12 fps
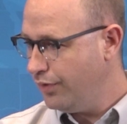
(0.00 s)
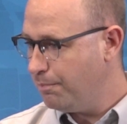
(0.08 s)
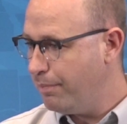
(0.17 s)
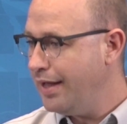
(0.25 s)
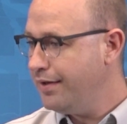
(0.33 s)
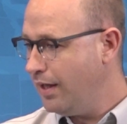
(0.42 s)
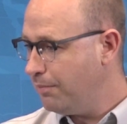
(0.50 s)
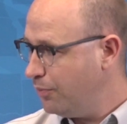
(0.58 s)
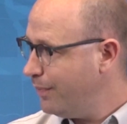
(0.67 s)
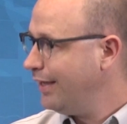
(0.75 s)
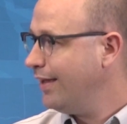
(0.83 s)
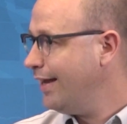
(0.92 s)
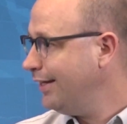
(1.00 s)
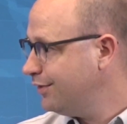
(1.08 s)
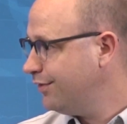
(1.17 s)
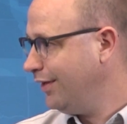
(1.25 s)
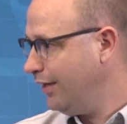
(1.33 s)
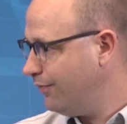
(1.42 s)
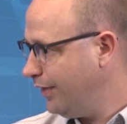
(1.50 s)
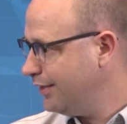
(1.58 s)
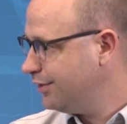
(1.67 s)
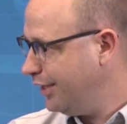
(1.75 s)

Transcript: button up and make any significant